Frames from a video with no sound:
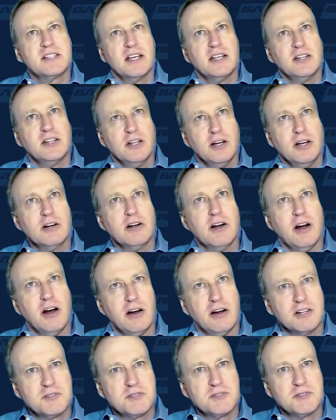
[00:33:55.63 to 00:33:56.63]
a young
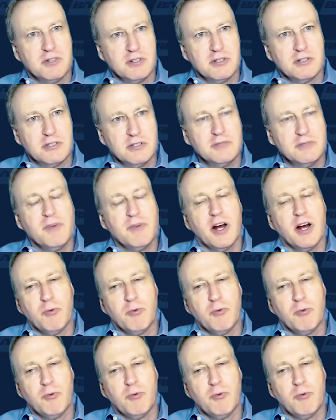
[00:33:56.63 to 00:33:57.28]
entrepreneur,